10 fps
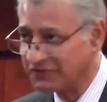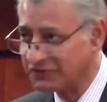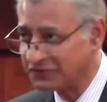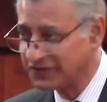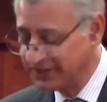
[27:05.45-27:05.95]

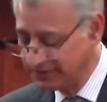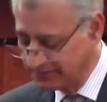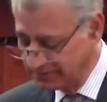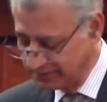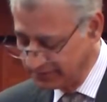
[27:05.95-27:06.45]

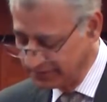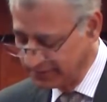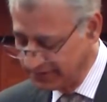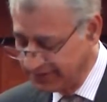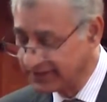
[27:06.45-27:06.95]

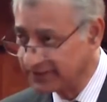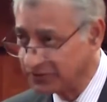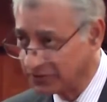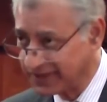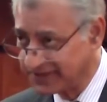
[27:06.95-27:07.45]
15-year
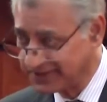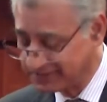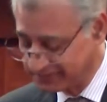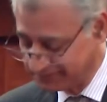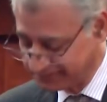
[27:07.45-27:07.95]
horizon.